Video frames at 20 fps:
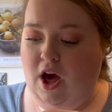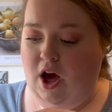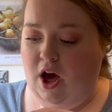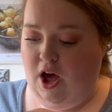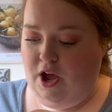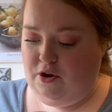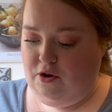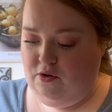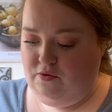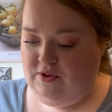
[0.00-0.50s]

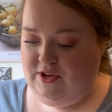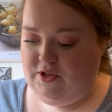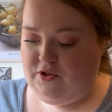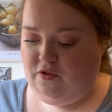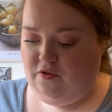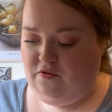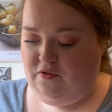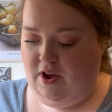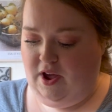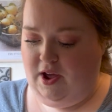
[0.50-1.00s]
i got these
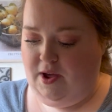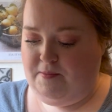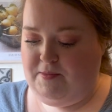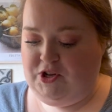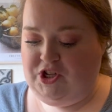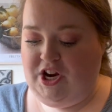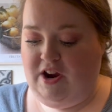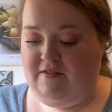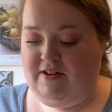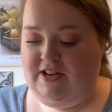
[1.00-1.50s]
off uh, my
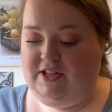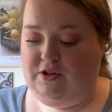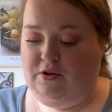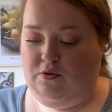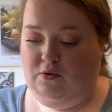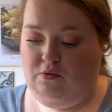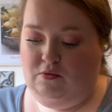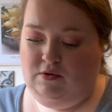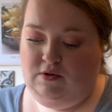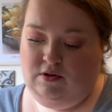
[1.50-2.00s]
cherries
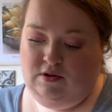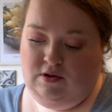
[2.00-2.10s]
haul